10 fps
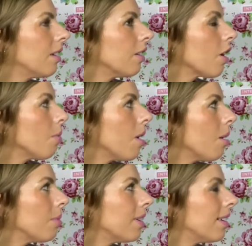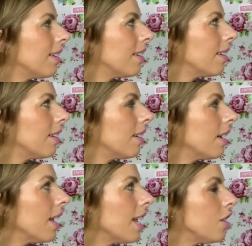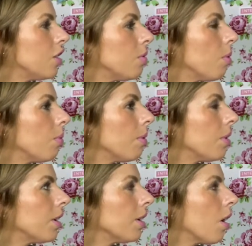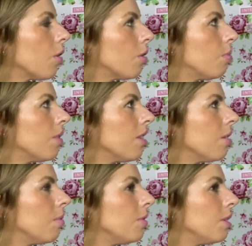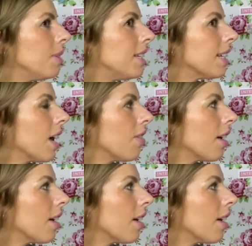Co-op. Okay. Unless you, but we want to, I'll come with you and we'll do it together.